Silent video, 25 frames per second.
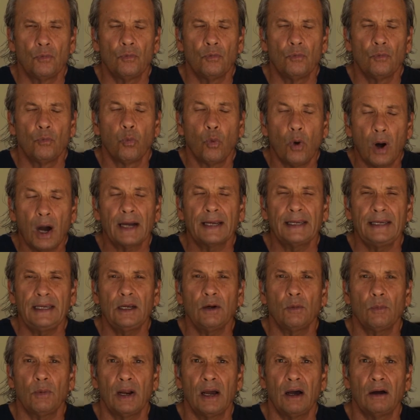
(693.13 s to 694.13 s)
walking
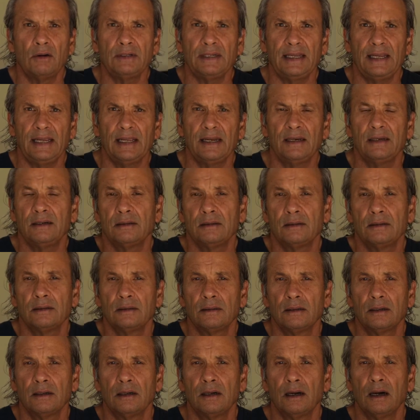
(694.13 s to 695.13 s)
around in
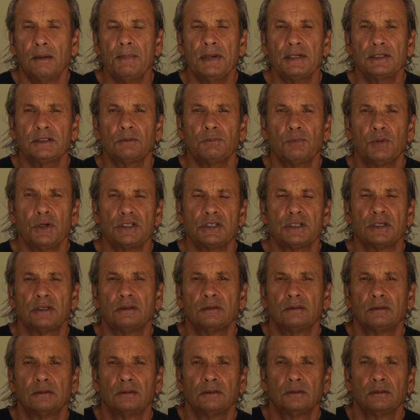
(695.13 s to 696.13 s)
a mental prison.
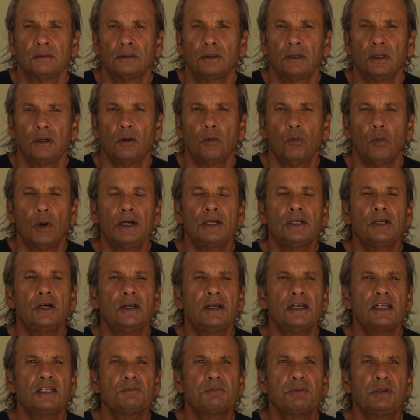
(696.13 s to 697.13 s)
You know, what
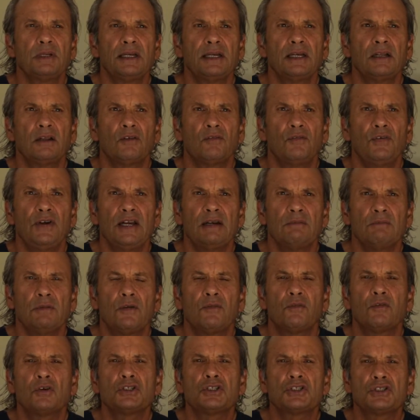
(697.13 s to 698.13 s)
good is political freedom
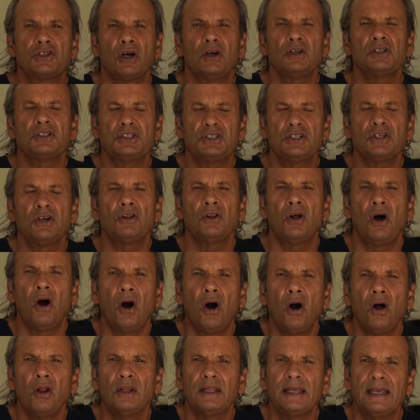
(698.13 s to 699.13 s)
if we're still
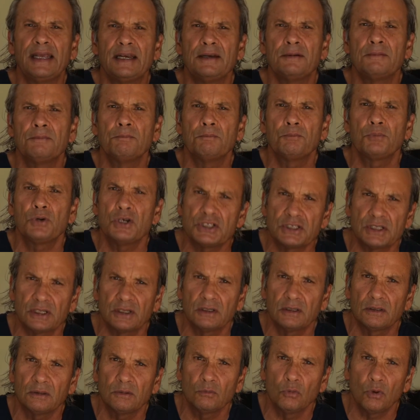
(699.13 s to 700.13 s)
all in
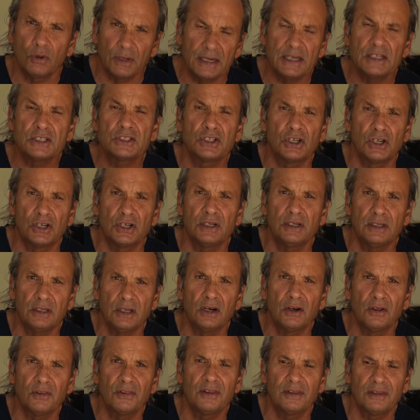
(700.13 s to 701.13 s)
prison? Well, it is good.
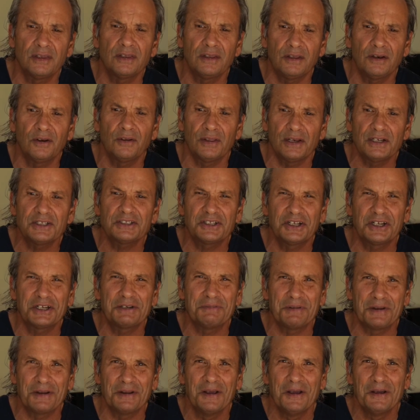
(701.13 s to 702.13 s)
You know, it is good to
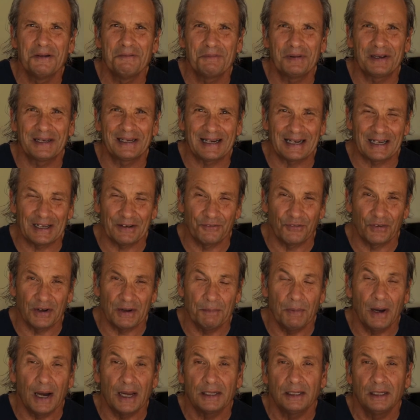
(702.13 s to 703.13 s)
be politically free,
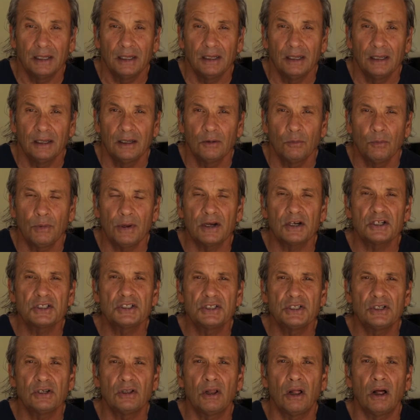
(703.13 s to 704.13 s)
but we are
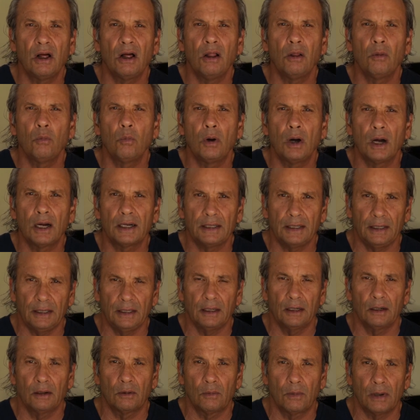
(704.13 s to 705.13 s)
still all
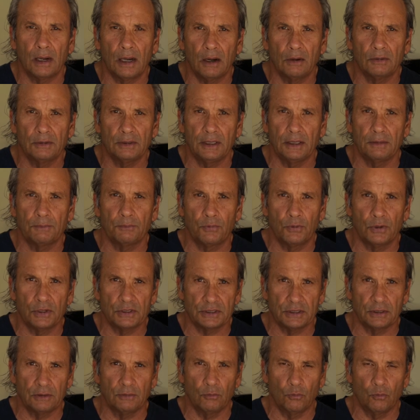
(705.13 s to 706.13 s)
walking around in
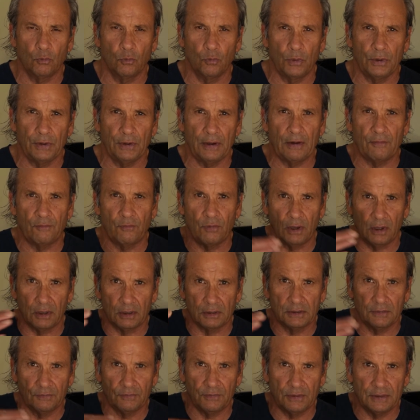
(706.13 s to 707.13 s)
prison. We have
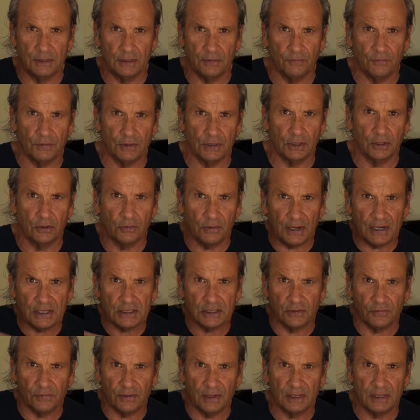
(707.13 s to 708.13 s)
relative different
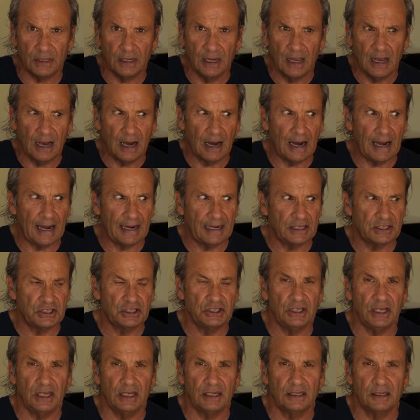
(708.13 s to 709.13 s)
degrees of it. I could
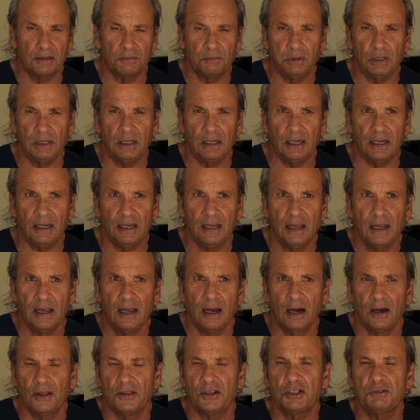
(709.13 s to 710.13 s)
see it completely.
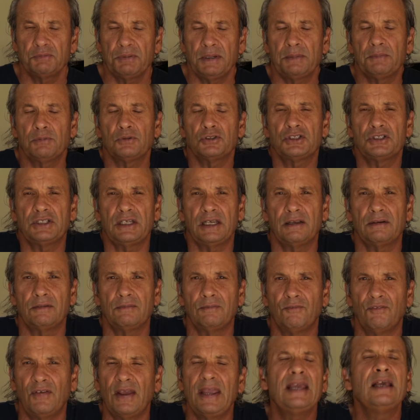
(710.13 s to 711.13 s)
Others people see it
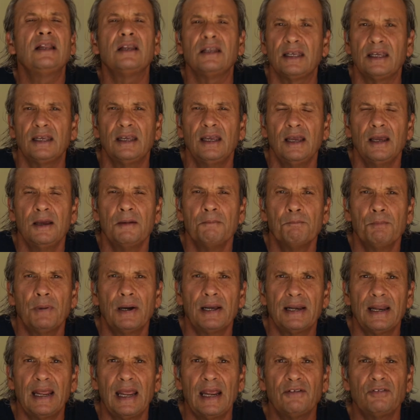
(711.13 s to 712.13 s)
vaguely.
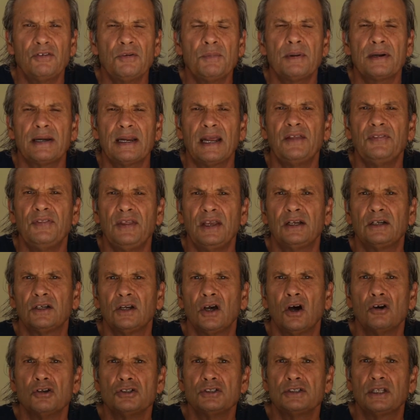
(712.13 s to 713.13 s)
But everybody, I think,
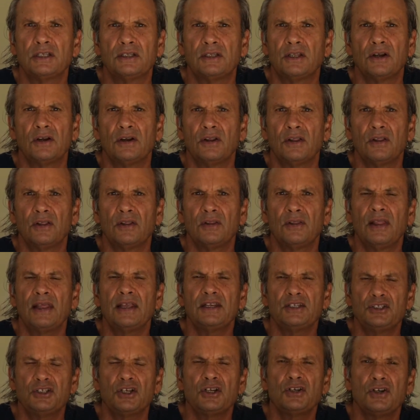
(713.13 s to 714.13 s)
knows that
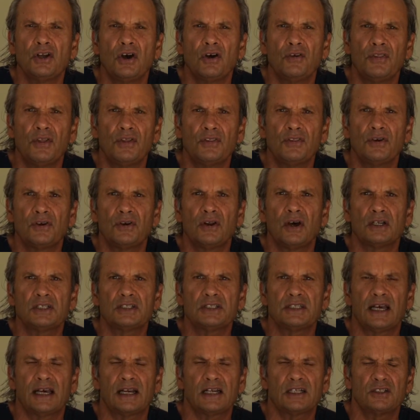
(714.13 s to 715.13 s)
they should know that they're not
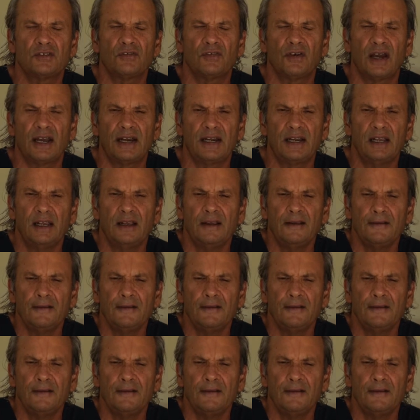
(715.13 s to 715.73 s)
satisfied